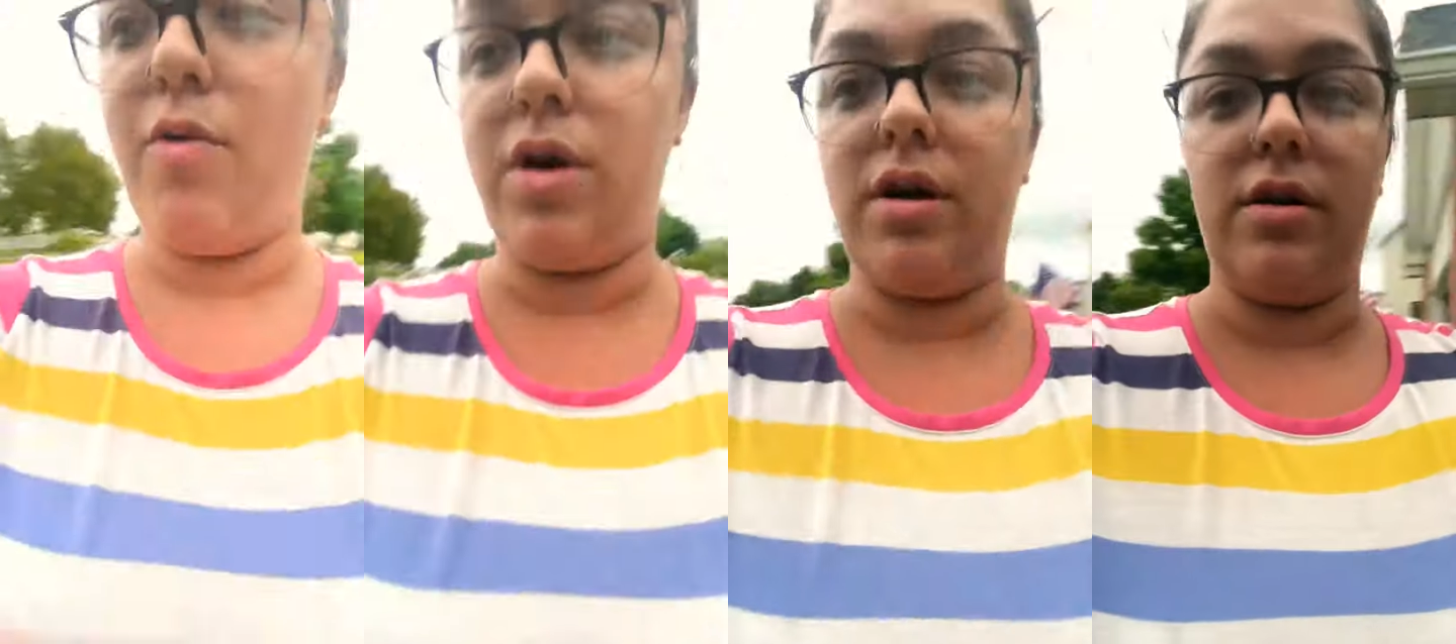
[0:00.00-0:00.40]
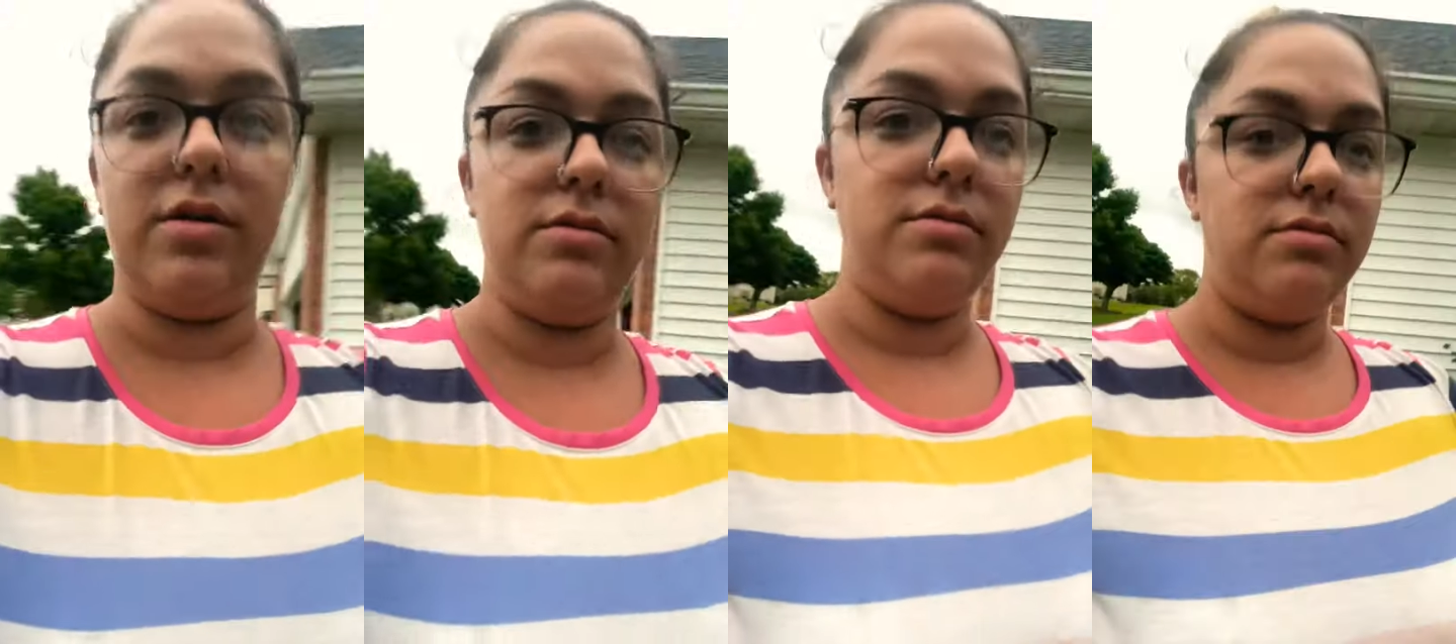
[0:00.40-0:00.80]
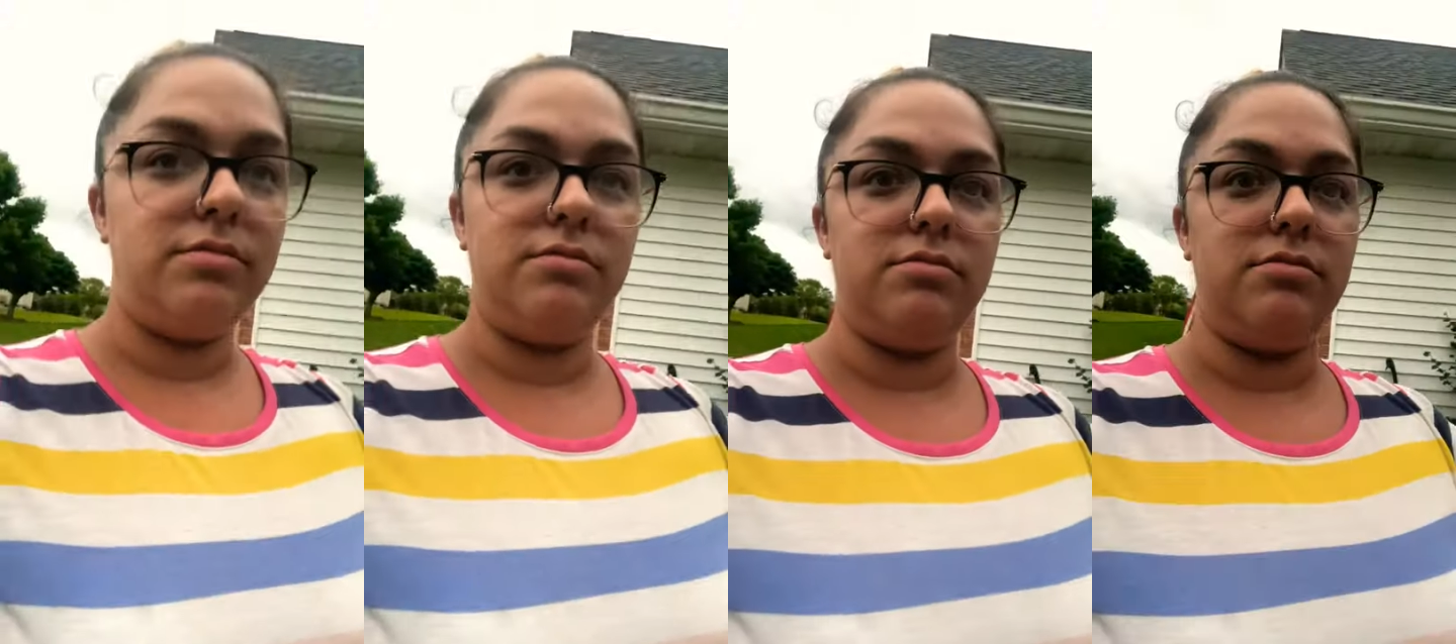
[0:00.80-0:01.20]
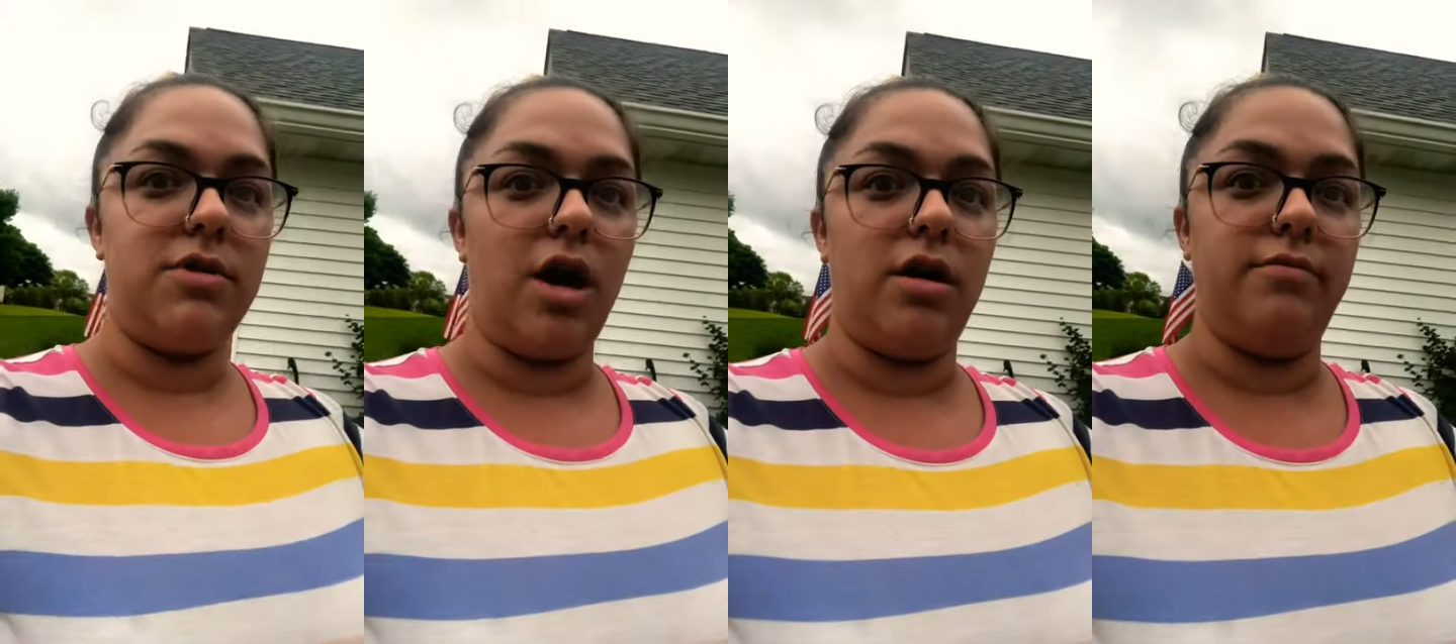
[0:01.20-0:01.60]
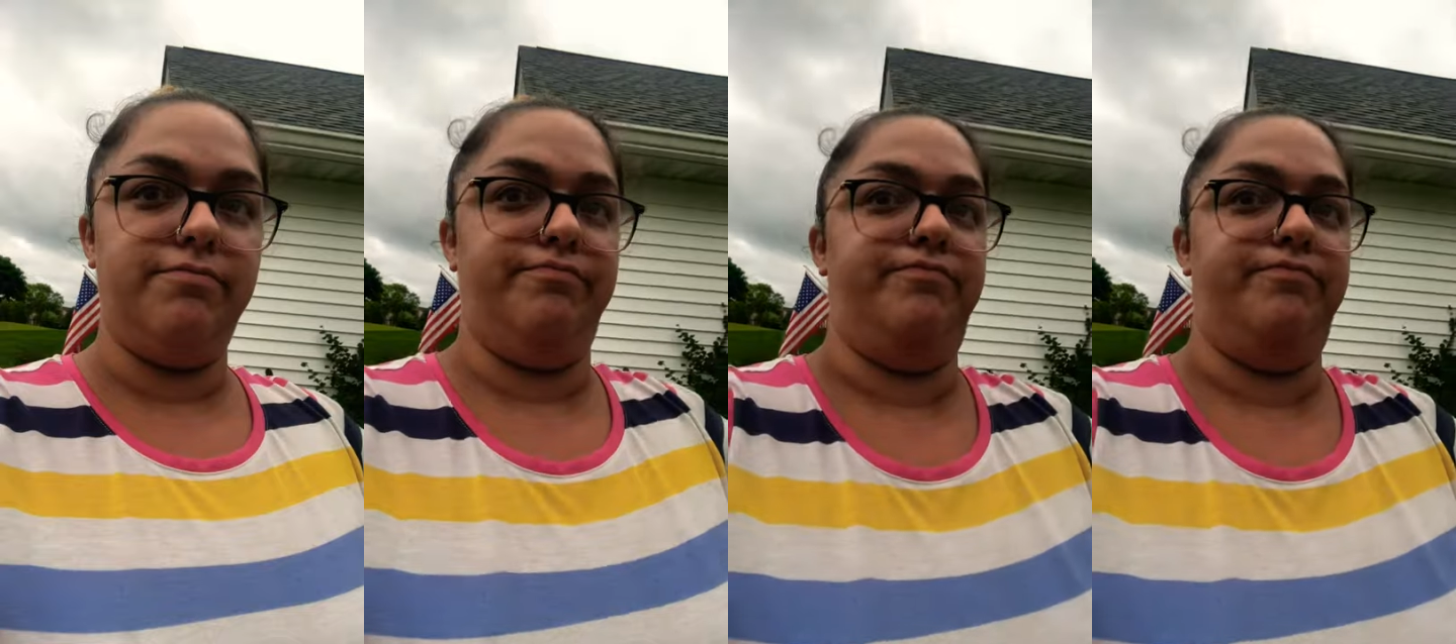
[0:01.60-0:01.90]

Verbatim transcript: our, our